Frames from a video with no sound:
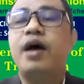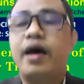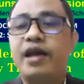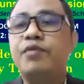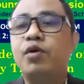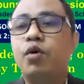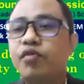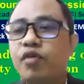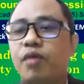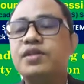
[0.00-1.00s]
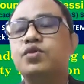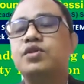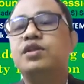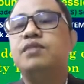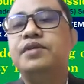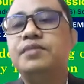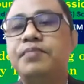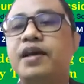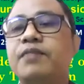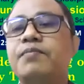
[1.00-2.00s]
if you look from the social
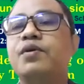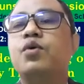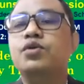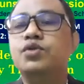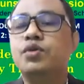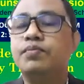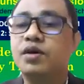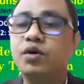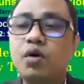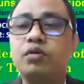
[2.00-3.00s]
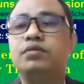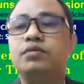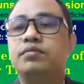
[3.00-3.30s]
perspective, because of the growth.